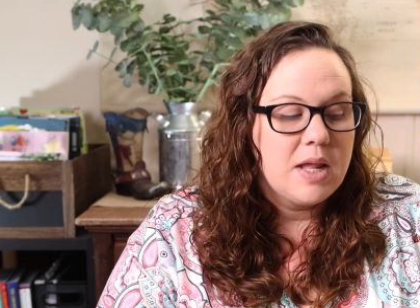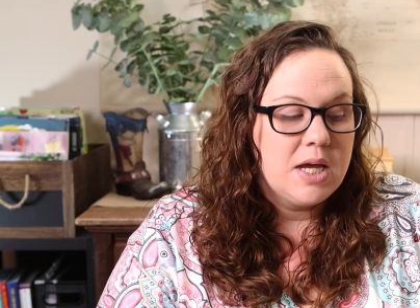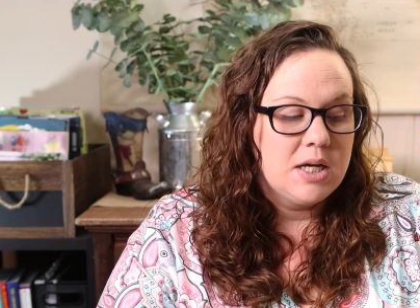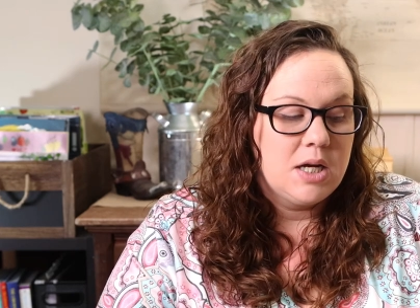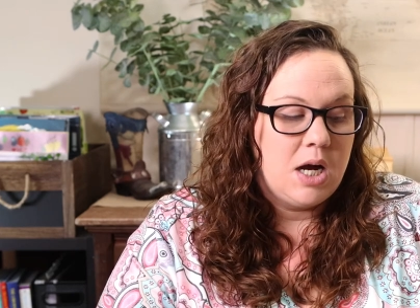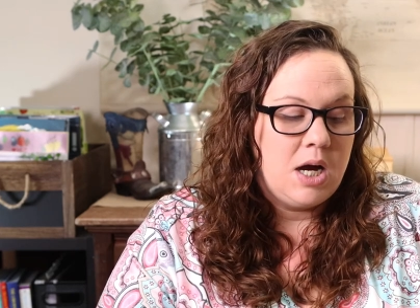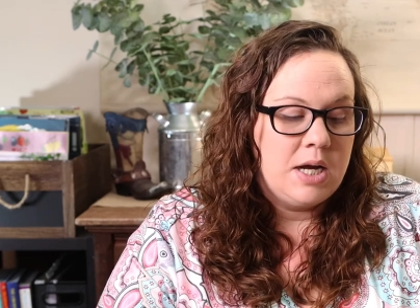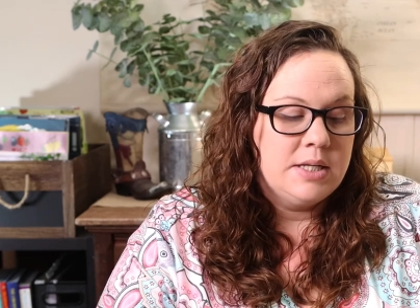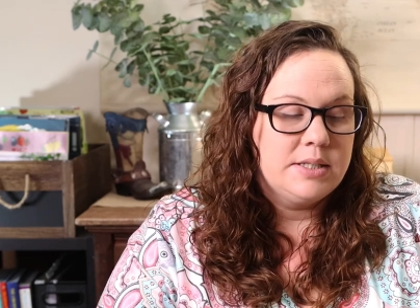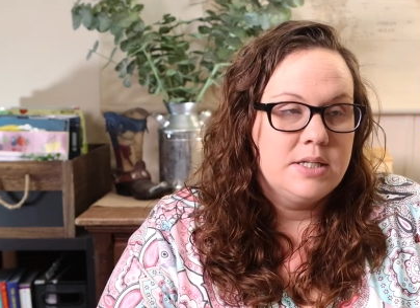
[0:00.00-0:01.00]
and
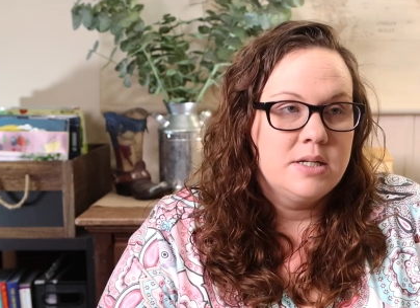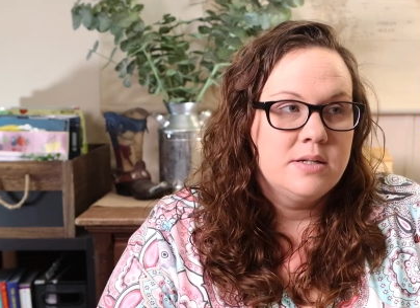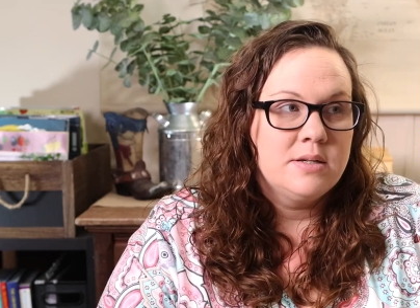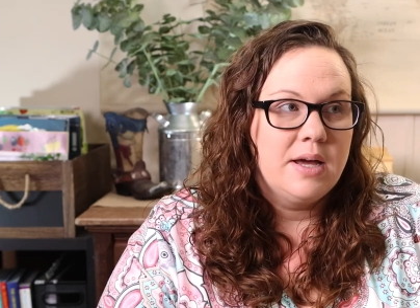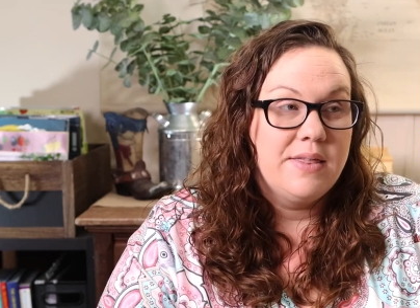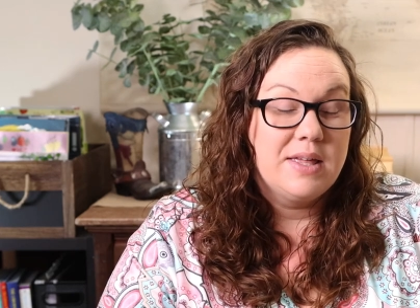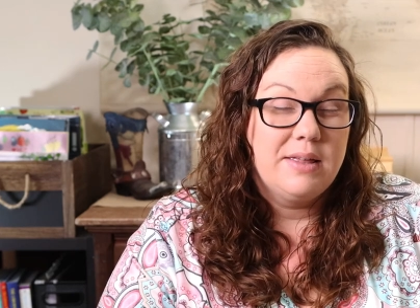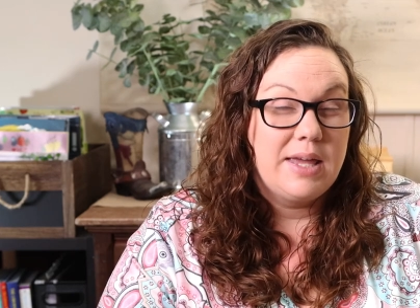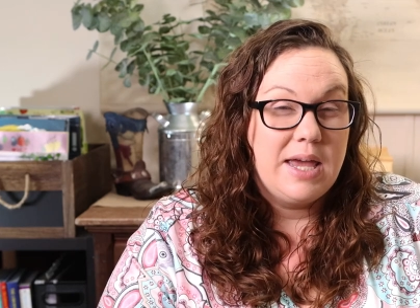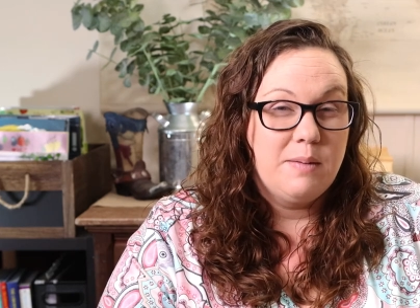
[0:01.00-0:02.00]
got, I think,
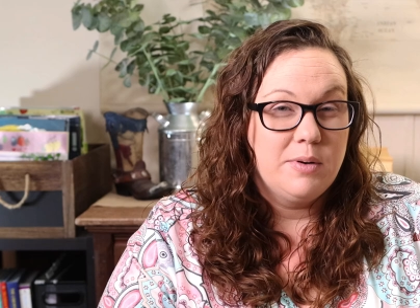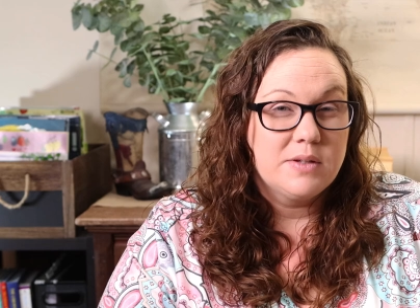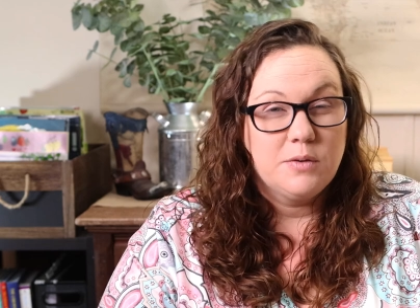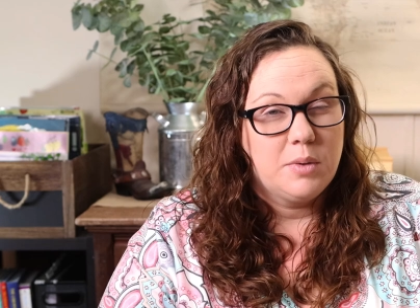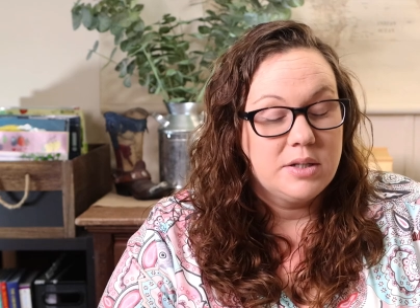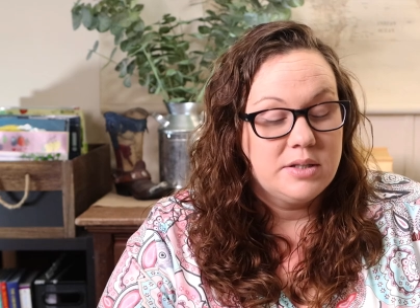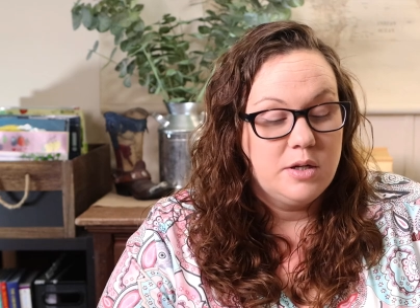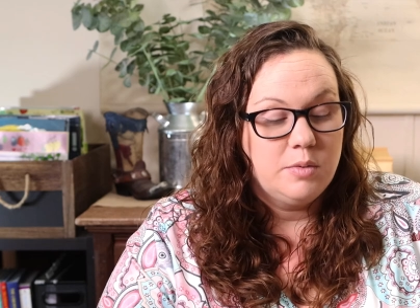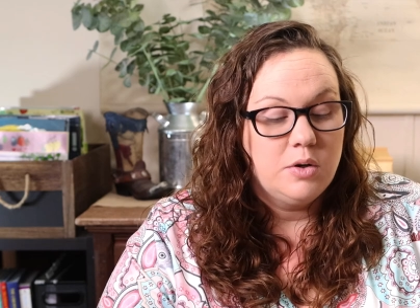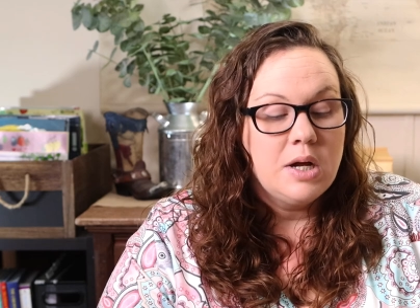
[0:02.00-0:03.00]
like 8 books from Barnes &
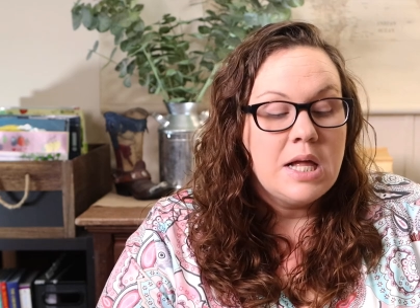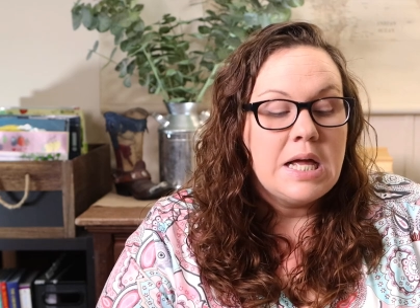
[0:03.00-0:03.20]
Noble.